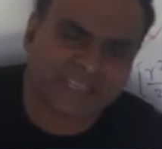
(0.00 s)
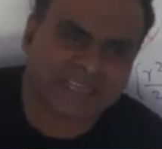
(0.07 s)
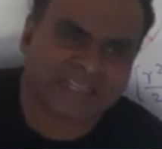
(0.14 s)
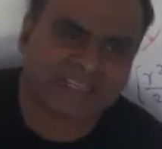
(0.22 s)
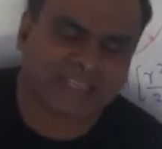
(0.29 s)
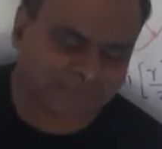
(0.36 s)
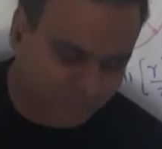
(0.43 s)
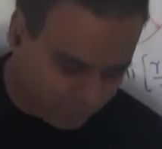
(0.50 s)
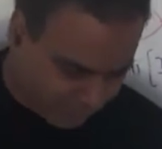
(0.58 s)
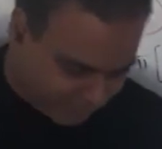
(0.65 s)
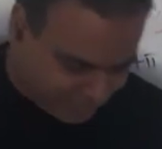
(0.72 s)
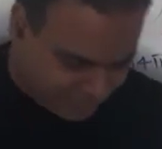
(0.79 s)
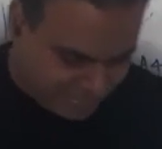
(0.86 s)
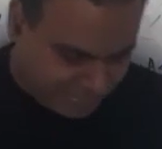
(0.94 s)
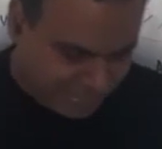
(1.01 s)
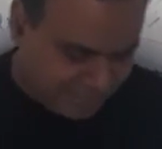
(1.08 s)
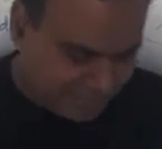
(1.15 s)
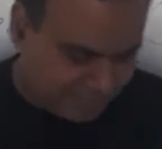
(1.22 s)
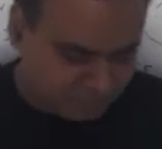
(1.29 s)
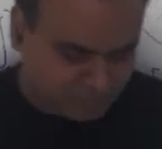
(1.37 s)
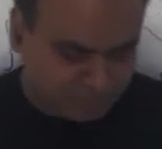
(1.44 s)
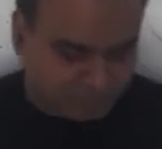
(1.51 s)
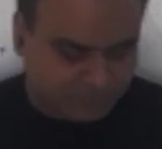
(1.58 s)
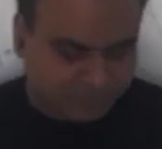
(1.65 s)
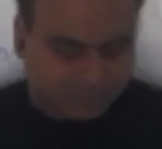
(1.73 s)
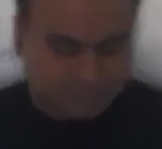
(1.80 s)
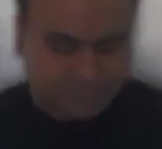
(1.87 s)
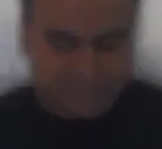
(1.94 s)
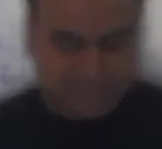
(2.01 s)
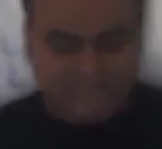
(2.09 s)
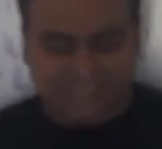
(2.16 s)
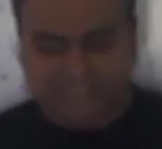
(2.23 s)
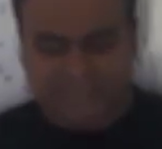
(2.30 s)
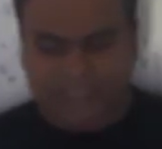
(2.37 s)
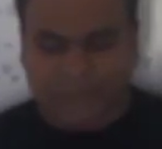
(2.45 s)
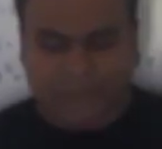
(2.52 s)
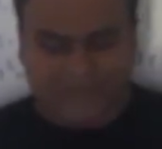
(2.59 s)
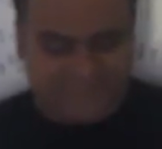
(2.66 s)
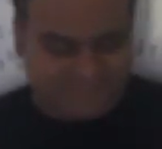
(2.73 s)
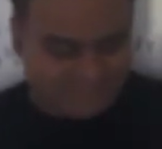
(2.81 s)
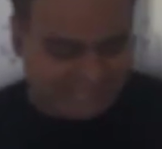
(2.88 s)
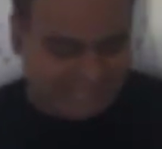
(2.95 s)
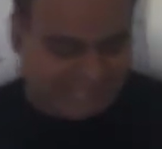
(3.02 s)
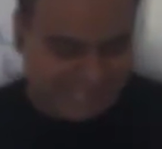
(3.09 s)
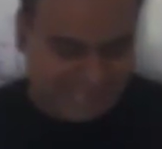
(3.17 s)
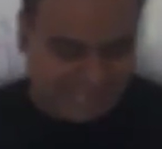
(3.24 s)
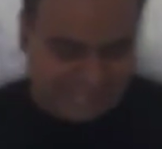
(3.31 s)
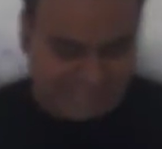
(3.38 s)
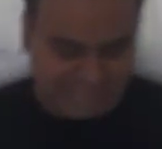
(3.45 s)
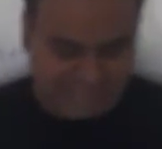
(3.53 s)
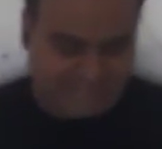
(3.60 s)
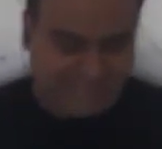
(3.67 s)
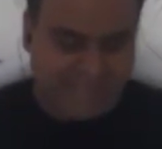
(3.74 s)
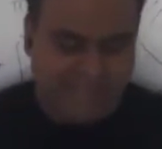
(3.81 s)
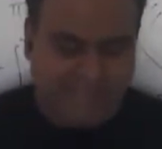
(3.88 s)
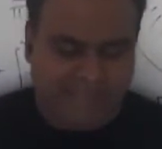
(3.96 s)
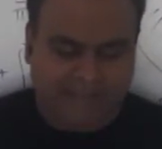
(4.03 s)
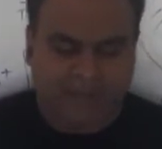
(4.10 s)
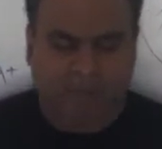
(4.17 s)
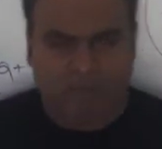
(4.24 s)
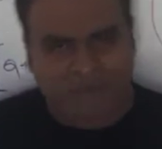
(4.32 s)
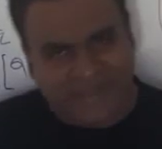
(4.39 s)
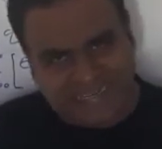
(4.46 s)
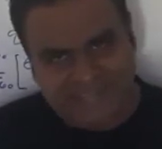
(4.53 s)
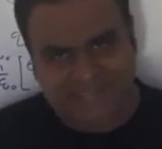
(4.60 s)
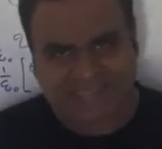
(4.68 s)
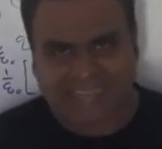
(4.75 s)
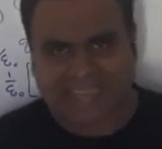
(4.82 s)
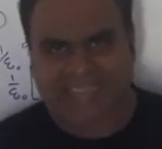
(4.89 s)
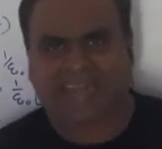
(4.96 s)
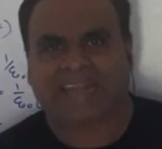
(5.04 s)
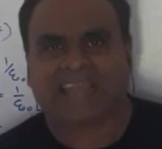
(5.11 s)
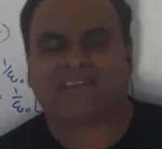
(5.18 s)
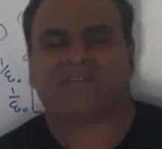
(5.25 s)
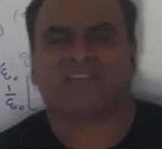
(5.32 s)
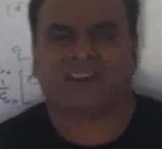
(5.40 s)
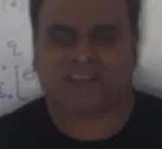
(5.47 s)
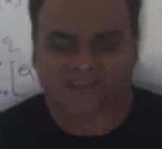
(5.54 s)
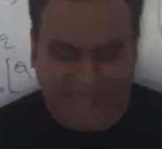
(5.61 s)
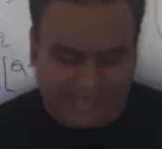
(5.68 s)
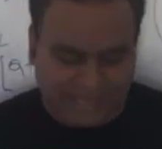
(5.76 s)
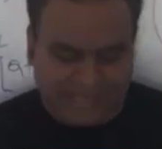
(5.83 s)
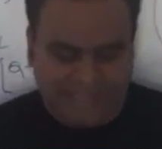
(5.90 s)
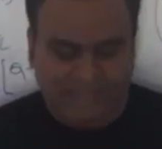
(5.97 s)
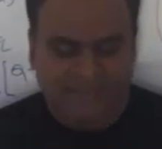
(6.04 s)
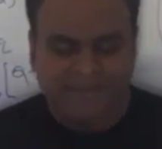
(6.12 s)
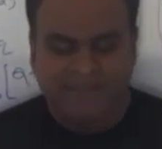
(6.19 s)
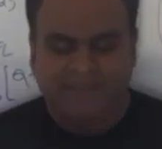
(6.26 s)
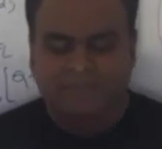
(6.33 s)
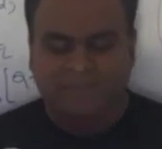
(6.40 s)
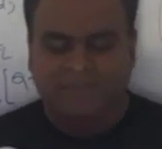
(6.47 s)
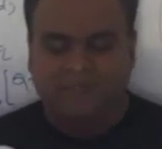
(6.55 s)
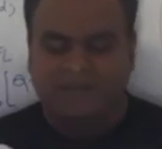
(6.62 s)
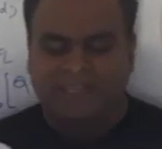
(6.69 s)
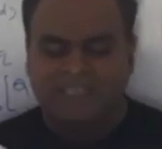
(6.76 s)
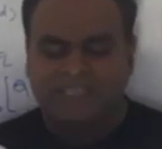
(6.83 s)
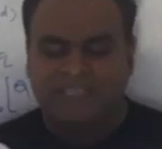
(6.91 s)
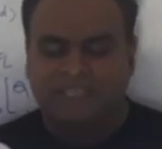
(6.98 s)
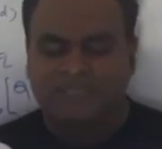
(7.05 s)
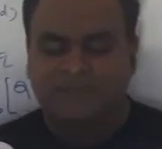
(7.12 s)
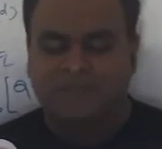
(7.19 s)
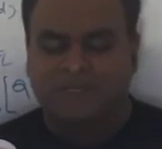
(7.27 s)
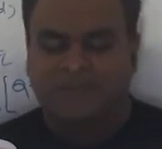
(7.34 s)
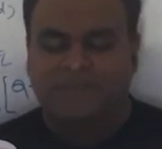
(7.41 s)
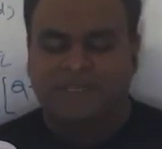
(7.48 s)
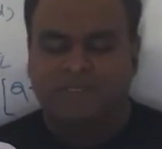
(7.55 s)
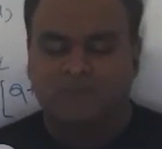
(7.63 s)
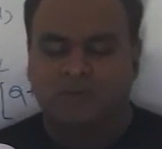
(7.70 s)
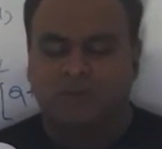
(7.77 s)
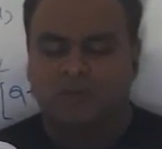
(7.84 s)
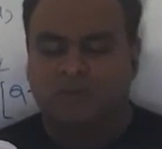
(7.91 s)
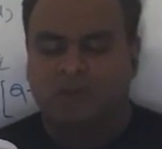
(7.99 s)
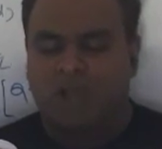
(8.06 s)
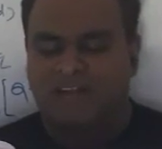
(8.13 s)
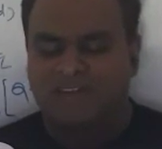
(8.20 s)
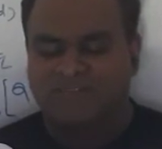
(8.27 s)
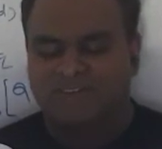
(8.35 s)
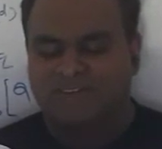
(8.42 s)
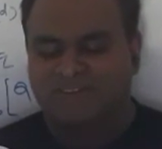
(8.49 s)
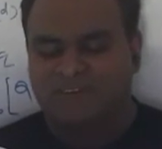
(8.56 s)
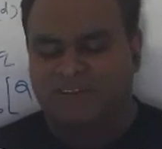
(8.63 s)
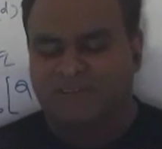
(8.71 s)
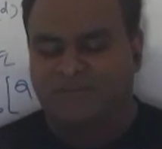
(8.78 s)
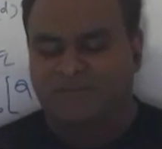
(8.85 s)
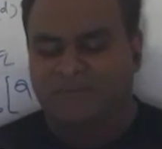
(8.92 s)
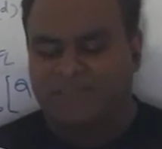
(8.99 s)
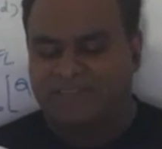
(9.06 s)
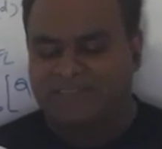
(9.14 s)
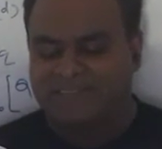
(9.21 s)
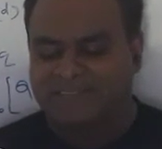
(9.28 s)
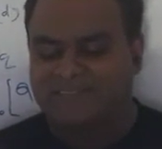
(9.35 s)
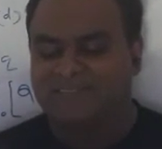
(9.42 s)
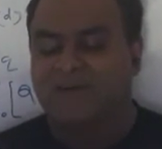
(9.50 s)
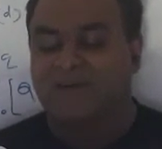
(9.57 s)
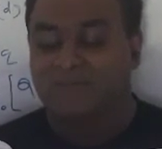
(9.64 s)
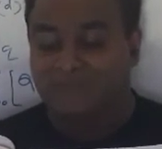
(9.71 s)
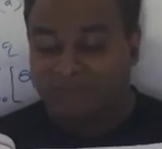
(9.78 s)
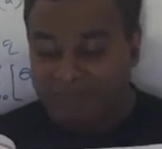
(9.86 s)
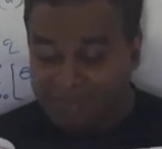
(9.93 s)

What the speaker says: in this question. The question is, once again I will read it. The region between two concentric spheres of